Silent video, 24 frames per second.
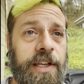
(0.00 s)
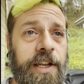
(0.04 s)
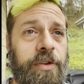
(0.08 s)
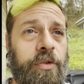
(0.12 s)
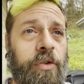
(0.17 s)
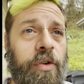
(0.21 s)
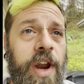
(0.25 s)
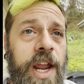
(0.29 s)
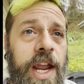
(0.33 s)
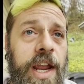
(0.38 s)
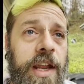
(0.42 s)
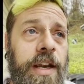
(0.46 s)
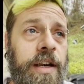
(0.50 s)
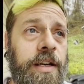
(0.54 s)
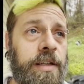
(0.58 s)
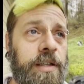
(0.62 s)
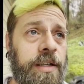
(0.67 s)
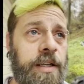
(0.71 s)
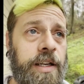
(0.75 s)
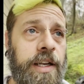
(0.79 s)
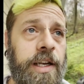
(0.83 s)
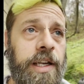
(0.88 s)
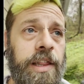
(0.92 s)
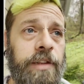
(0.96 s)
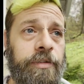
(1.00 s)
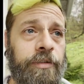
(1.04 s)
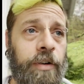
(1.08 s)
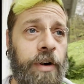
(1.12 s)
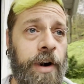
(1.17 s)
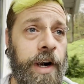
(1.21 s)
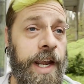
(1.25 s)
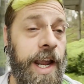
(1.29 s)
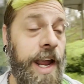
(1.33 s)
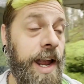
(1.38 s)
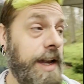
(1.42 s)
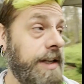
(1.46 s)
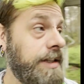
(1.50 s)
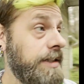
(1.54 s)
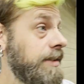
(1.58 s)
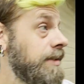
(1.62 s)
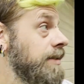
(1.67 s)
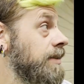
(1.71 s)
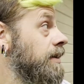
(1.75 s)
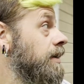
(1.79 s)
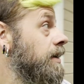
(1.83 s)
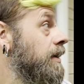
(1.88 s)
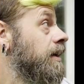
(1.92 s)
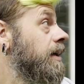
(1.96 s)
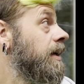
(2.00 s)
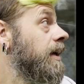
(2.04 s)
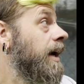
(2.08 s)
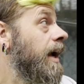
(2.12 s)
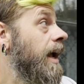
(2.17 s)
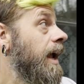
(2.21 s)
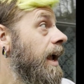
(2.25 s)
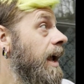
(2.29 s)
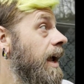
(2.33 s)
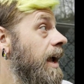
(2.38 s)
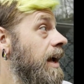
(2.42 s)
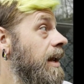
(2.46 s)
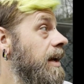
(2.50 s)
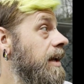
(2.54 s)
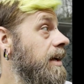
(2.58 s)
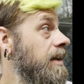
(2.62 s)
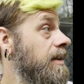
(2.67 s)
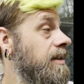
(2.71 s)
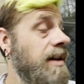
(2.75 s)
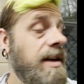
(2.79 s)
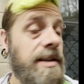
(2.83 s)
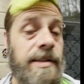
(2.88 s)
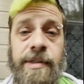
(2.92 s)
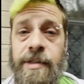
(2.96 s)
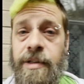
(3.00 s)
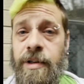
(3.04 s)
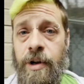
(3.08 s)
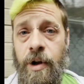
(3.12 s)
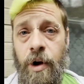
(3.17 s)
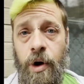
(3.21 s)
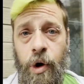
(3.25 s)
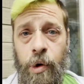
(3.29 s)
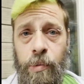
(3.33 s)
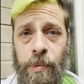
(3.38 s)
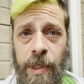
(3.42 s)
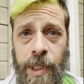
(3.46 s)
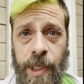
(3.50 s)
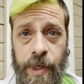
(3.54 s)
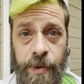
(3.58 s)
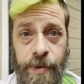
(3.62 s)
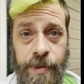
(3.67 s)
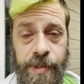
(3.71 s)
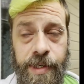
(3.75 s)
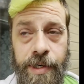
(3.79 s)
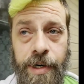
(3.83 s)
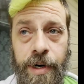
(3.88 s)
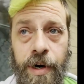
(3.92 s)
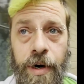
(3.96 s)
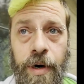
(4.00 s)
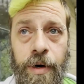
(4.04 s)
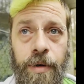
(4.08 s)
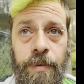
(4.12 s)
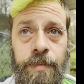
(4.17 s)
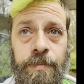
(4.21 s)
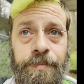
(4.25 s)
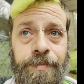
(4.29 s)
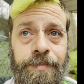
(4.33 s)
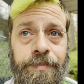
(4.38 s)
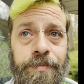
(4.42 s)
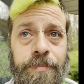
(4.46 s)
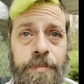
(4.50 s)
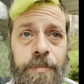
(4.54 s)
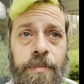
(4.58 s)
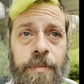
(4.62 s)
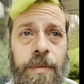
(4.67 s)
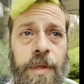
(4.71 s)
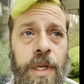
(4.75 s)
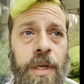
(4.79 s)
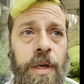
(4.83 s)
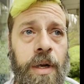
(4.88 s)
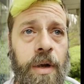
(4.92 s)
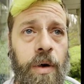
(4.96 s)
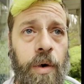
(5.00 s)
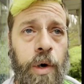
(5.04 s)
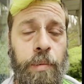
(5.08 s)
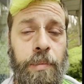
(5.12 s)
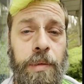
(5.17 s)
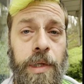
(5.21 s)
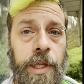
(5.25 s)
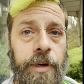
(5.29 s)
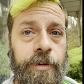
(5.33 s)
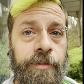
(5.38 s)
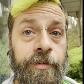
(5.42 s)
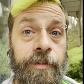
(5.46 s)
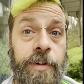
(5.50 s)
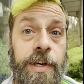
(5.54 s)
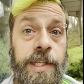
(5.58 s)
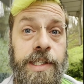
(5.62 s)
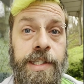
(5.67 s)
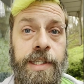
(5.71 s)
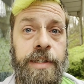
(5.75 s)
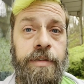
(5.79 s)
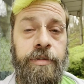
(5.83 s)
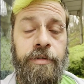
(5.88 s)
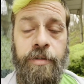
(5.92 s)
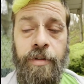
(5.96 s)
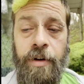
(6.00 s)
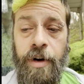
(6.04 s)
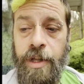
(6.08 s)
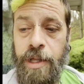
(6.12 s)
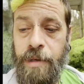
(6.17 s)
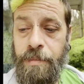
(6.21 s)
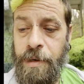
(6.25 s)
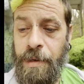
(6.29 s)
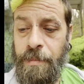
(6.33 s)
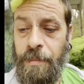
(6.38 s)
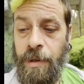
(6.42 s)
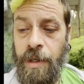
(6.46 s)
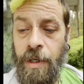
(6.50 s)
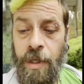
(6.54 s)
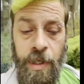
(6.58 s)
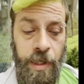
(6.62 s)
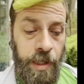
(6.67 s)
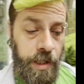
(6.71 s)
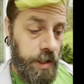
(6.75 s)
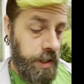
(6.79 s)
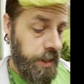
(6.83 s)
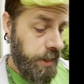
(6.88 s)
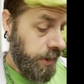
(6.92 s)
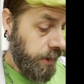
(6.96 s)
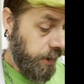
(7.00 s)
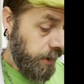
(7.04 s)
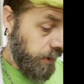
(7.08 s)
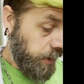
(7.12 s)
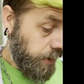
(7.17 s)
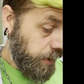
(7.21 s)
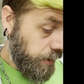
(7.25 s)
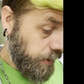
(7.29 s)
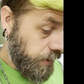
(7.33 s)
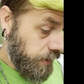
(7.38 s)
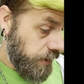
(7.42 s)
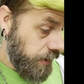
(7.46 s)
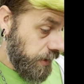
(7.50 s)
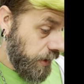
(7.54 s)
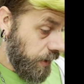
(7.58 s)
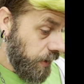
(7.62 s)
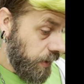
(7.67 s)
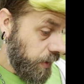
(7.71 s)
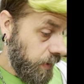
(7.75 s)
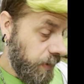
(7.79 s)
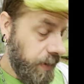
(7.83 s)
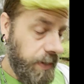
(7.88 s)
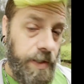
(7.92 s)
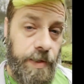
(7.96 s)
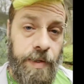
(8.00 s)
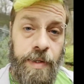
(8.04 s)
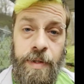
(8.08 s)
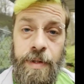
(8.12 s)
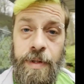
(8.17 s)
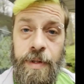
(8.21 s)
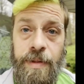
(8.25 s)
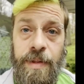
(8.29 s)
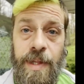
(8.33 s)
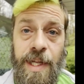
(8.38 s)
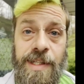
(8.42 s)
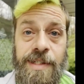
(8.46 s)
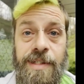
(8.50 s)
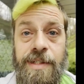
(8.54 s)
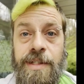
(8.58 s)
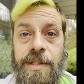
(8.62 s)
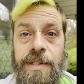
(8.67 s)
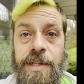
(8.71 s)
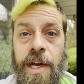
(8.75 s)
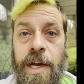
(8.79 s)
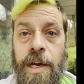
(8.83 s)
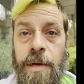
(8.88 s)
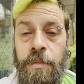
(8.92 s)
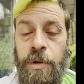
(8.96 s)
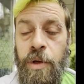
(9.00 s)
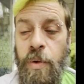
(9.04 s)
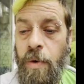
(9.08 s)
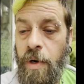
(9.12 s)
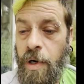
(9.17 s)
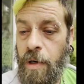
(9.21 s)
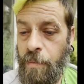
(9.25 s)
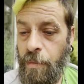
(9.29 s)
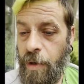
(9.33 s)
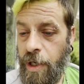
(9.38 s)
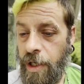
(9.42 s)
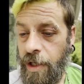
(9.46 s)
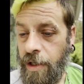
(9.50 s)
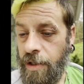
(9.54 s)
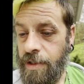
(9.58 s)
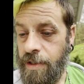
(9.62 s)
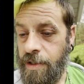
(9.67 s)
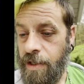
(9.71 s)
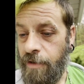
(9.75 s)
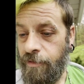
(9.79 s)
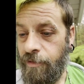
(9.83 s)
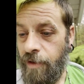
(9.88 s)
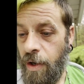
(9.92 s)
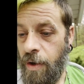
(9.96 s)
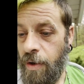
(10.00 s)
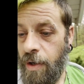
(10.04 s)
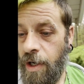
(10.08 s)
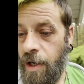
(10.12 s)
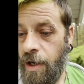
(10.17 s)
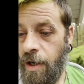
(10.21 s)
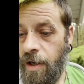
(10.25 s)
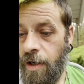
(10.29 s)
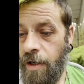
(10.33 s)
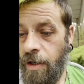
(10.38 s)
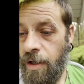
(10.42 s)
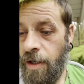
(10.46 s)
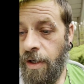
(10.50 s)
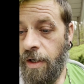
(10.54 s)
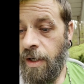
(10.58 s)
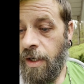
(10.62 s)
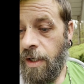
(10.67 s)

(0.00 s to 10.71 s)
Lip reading: and rain in the forecast, and it doesn't go below 0 or below freezing for other people. So that's the time you want to bring your stuff out here